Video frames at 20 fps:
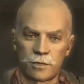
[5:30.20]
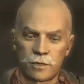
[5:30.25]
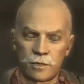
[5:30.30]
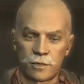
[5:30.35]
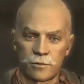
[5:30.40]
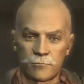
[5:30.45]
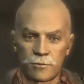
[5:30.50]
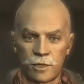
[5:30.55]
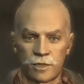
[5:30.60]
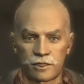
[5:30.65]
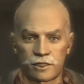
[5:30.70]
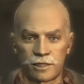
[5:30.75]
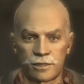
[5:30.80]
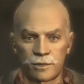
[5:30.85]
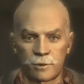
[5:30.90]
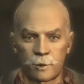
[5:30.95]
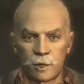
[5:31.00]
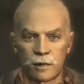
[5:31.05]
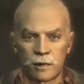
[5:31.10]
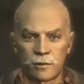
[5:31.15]
How about
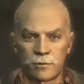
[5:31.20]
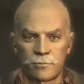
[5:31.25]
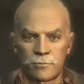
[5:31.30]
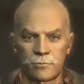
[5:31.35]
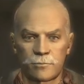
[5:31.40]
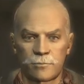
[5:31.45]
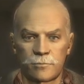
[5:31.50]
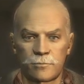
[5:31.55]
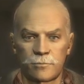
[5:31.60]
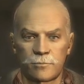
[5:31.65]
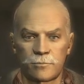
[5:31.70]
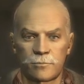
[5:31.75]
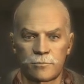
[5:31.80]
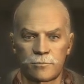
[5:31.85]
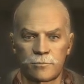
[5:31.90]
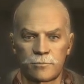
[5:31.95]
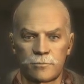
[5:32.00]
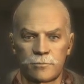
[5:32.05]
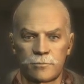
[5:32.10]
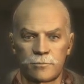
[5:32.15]
this one?
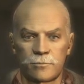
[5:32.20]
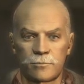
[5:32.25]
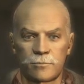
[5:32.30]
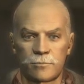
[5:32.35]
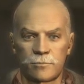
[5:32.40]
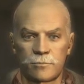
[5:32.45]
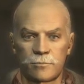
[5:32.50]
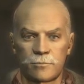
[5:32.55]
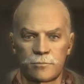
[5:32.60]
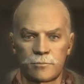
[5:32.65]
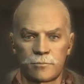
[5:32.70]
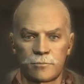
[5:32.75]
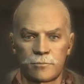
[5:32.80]
Lighthouse.